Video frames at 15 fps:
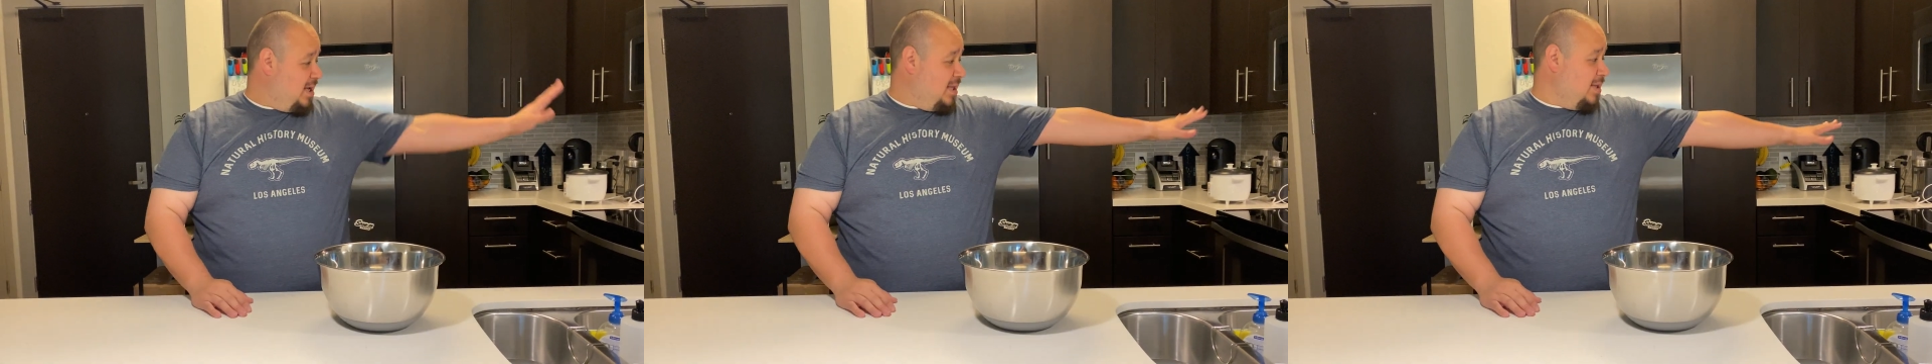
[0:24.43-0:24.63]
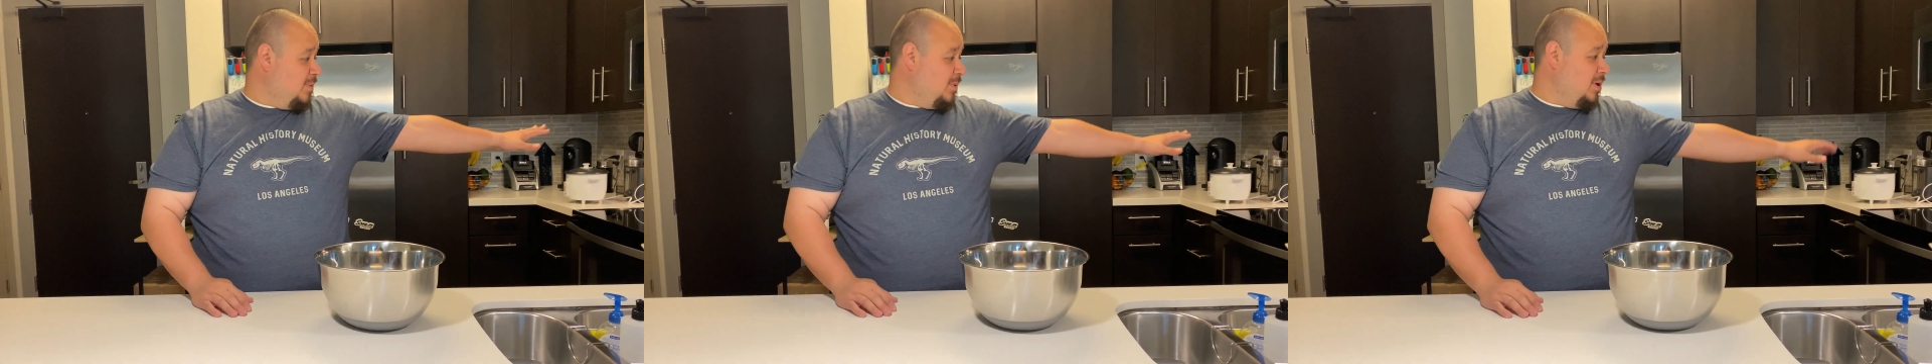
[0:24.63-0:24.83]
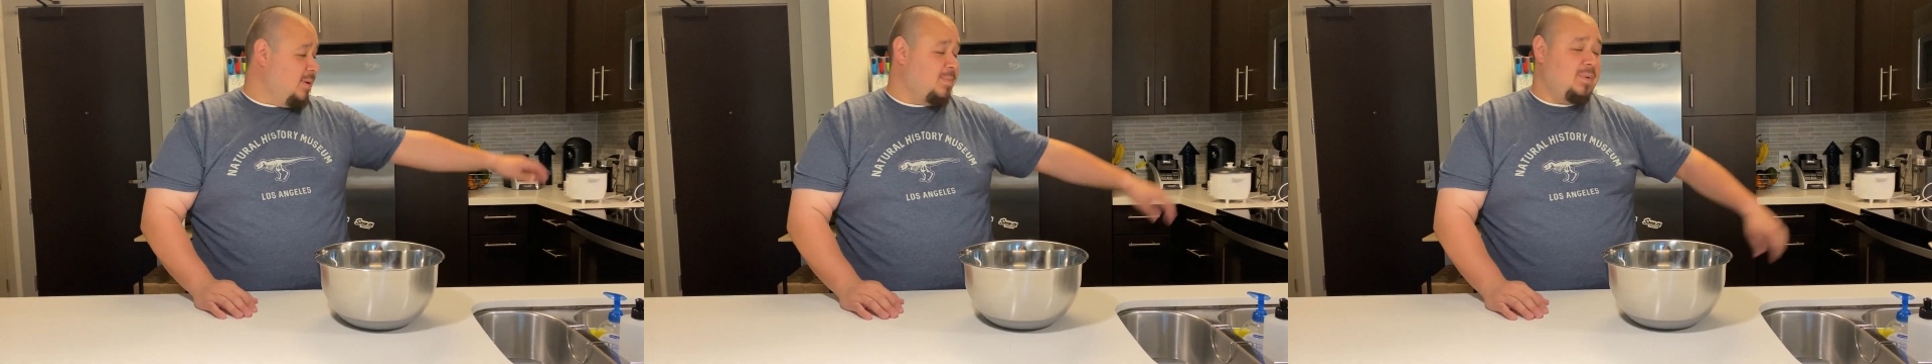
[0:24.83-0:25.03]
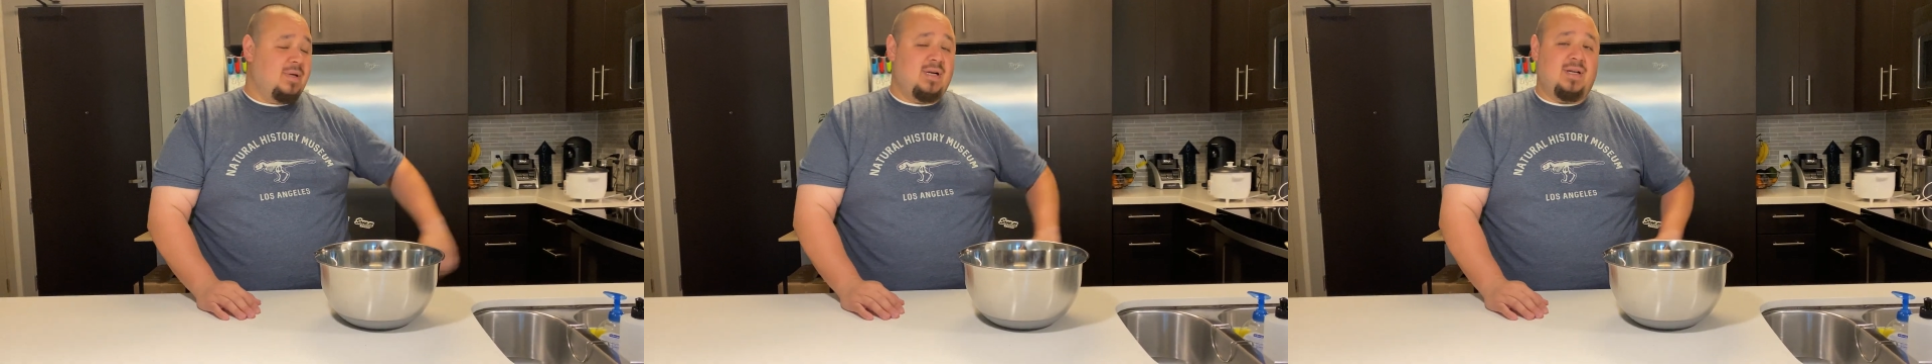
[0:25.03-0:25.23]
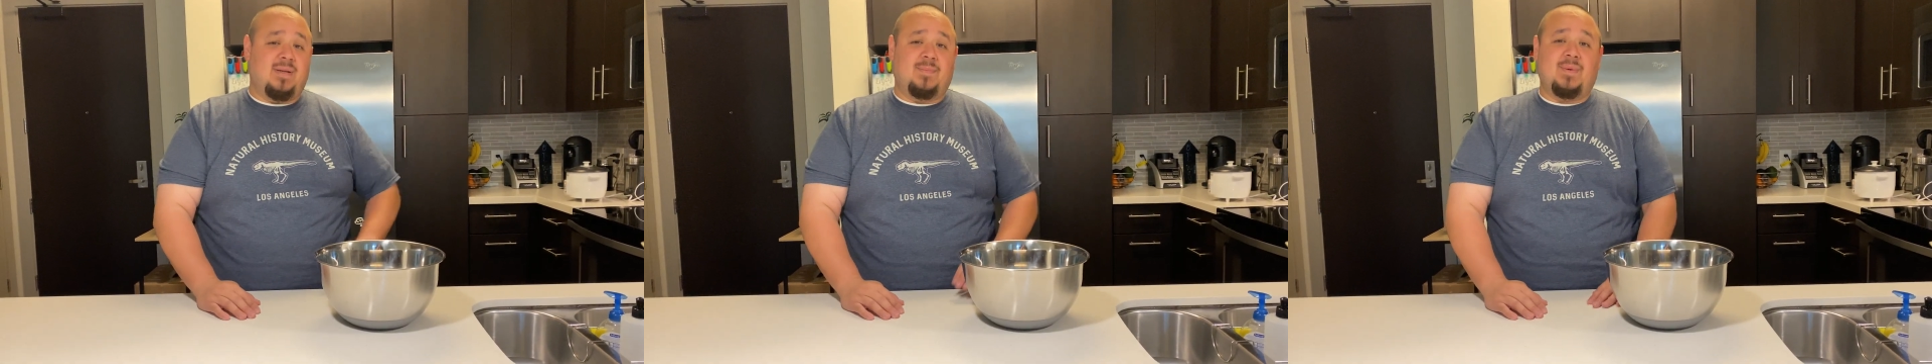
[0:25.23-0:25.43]
and then we're gonna put
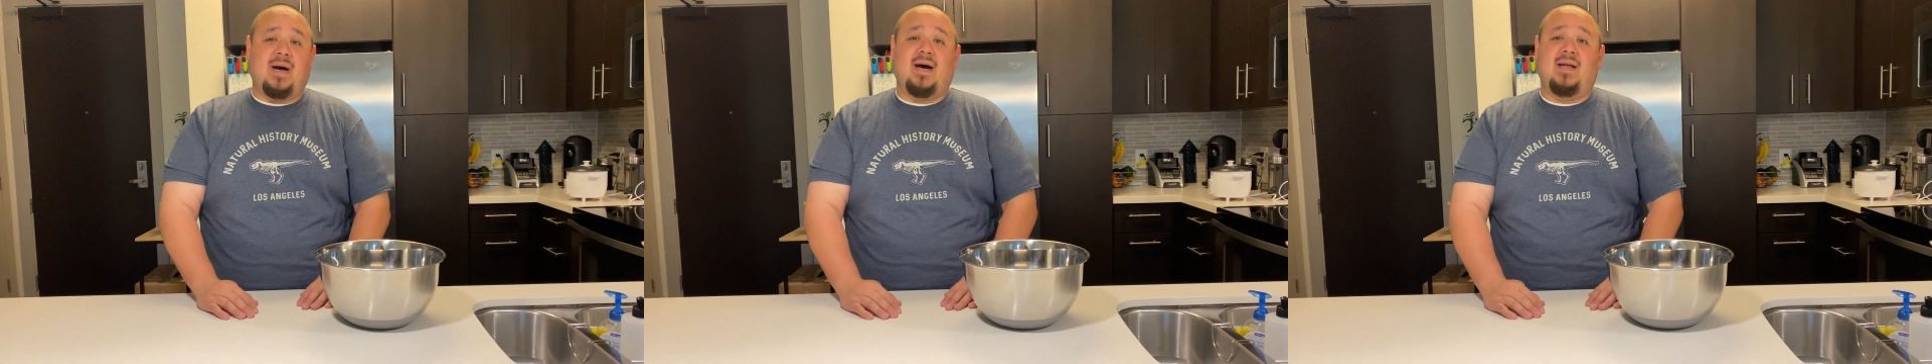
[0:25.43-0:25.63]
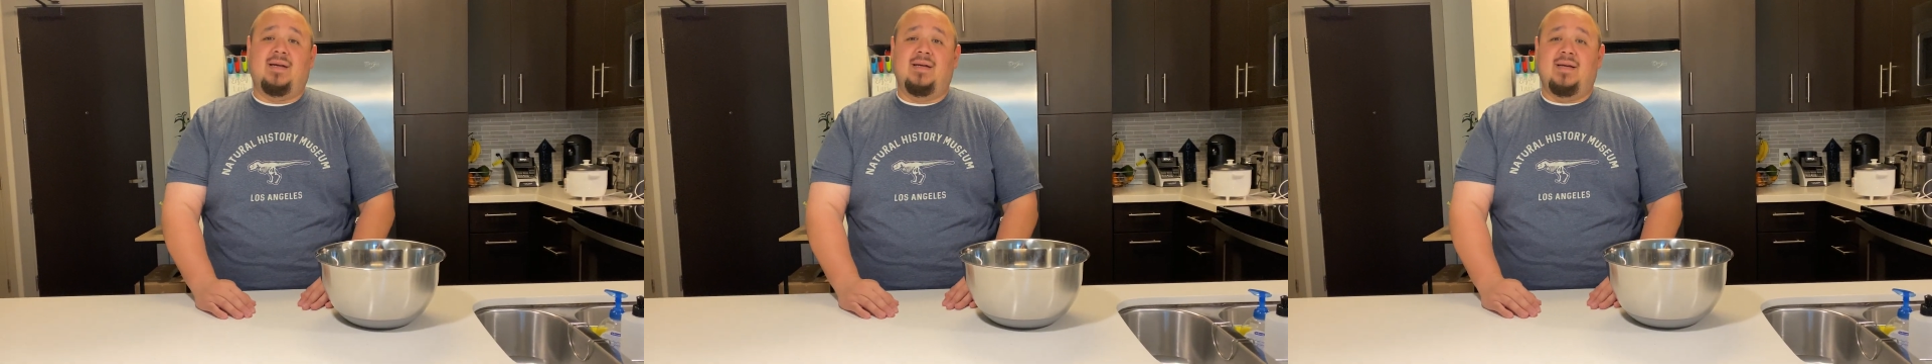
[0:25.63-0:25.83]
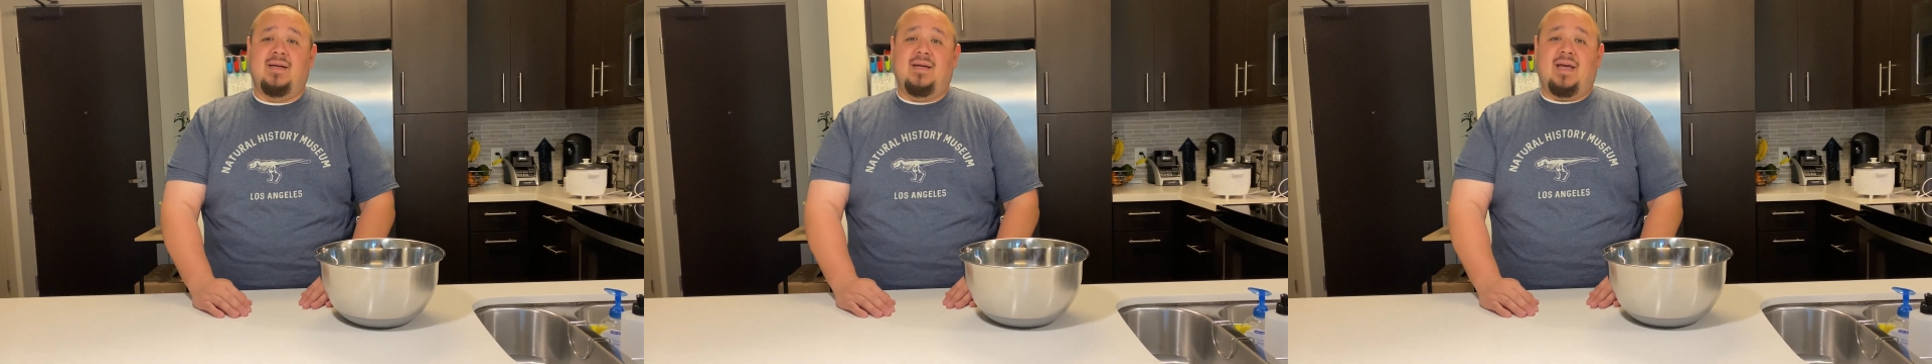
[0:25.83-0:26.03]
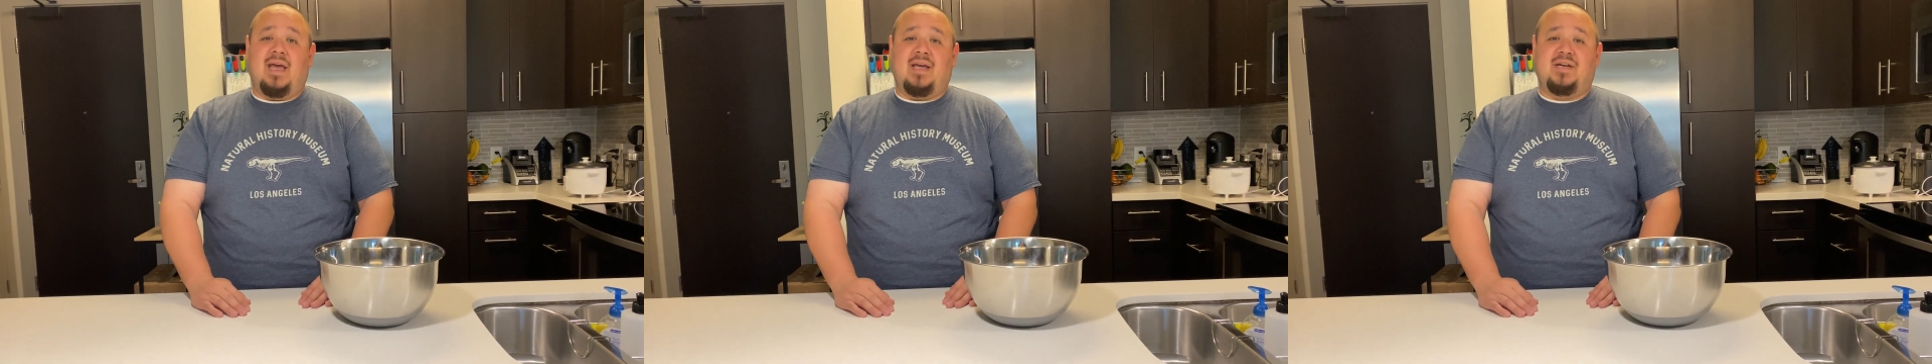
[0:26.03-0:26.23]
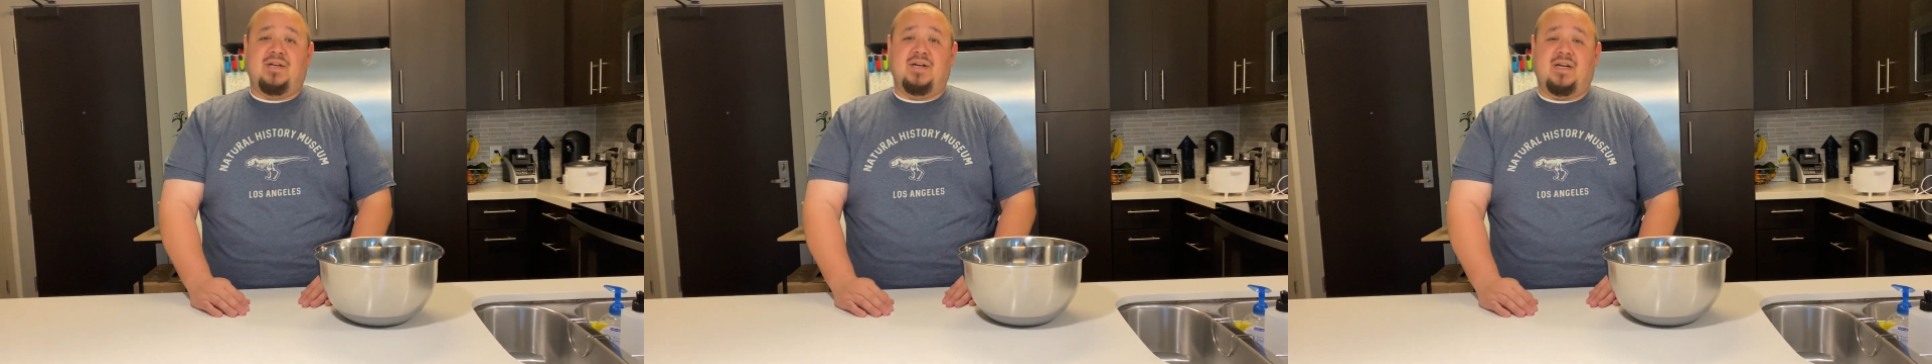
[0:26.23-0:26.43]
it in the pot
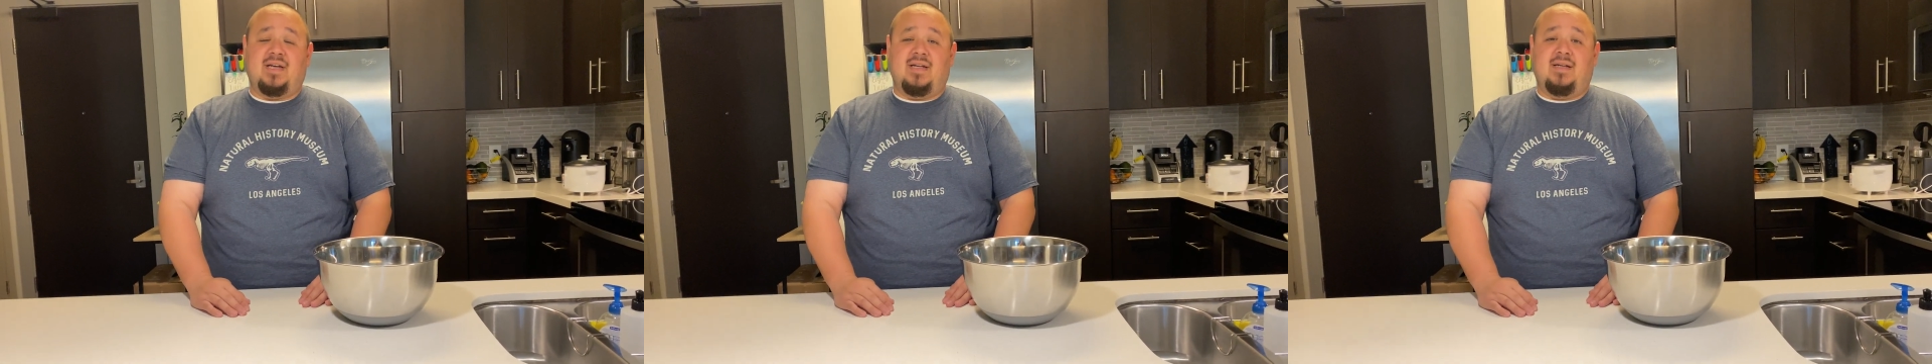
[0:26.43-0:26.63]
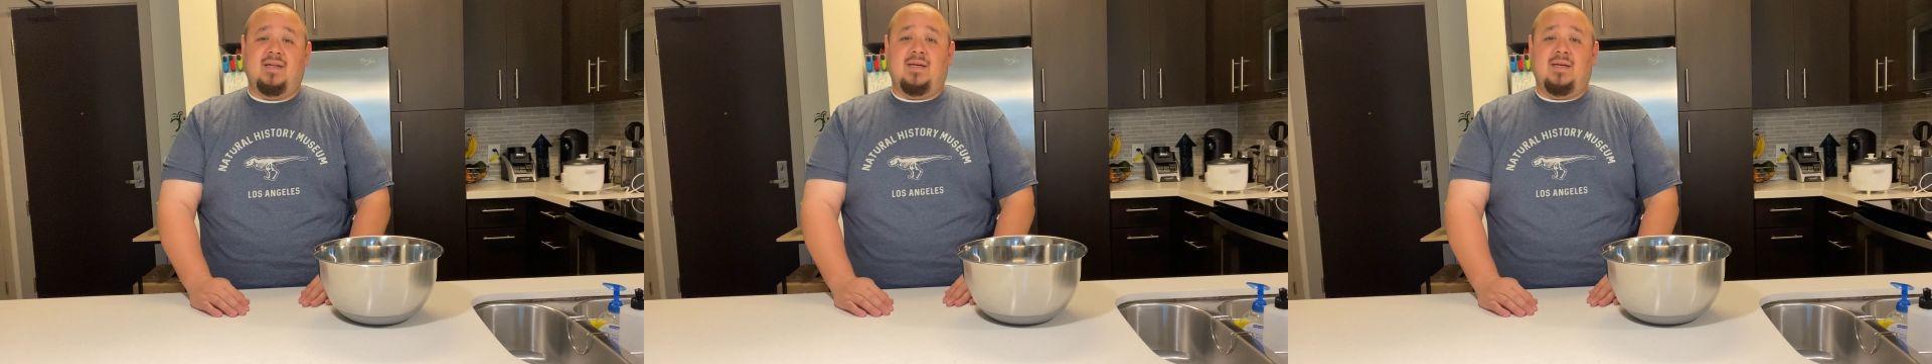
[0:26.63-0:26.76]
and cook it.